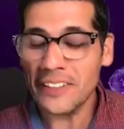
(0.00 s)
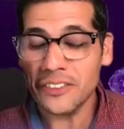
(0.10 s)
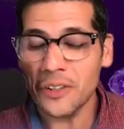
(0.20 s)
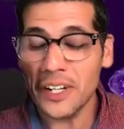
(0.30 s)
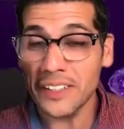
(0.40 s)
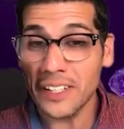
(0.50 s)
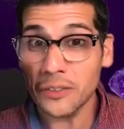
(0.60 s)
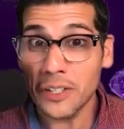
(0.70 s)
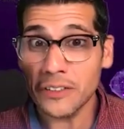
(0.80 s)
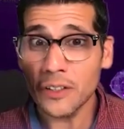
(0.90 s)
that's great. That's
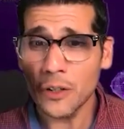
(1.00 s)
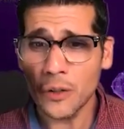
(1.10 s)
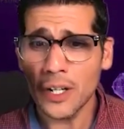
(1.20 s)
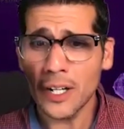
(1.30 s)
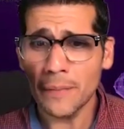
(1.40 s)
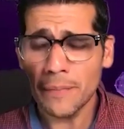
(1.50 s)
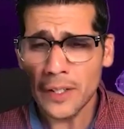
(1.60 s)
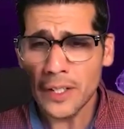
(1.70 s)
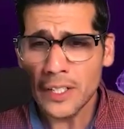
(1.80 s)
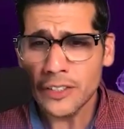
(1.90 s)
great. So,
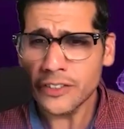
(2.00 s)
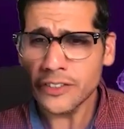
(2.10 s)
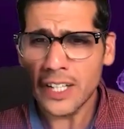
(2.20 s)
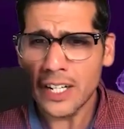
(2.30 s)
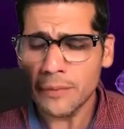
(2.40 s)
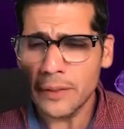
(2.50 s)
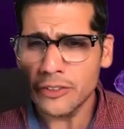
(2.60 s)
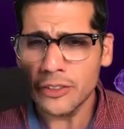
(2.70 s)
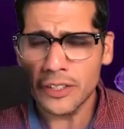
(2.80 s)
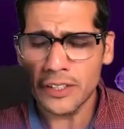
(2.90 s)
just to kind of make
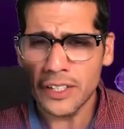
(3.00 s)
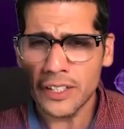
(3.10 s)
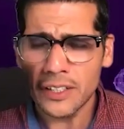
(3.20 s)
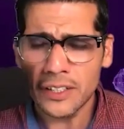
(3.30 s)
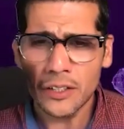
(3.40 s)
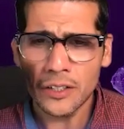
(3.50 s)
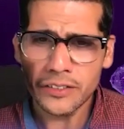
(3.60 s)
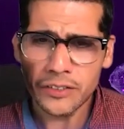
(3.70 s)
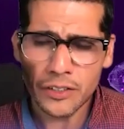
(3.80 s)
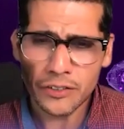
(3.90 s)
sure that the
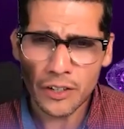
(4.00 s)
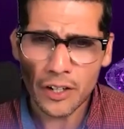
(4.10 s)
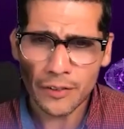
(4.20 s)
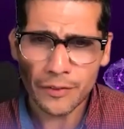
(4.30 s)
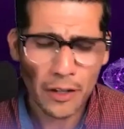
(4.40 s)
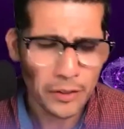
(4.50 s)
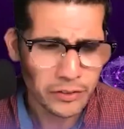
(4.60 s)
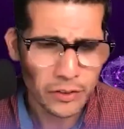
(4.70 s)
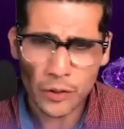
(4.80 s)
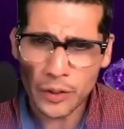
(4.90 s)
listeners are following.
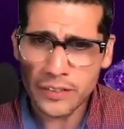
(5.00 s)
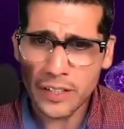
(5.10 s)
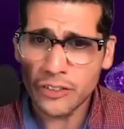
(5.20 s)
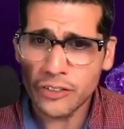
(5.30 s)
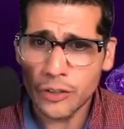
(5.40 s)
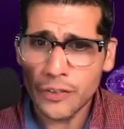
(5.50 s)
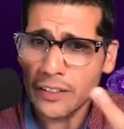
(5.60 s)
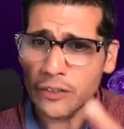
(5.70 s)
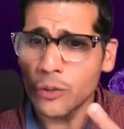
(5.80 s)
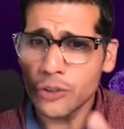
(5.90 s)
So essentially, you've
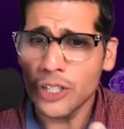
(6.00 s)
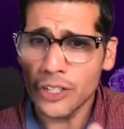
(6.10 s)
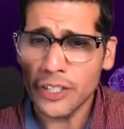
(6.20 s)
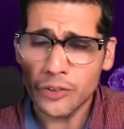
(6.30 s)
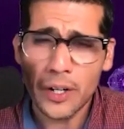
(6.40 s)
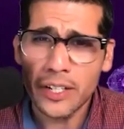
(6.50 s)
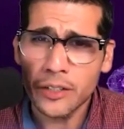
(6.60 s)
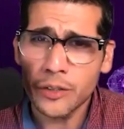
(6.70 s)
got two journeys, right?